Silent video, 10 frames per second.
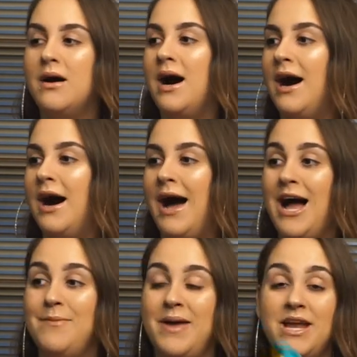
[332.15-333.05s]
Uh,
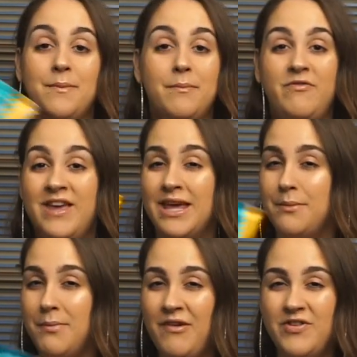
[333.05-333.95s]
I made
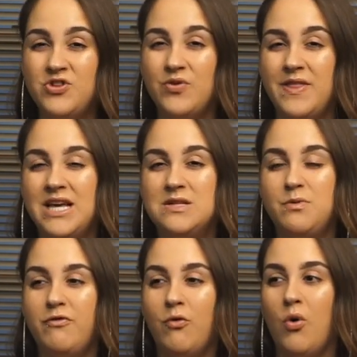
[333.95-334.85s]
vegan muffins with these
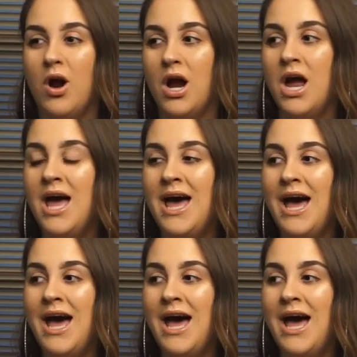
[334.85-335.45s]
before.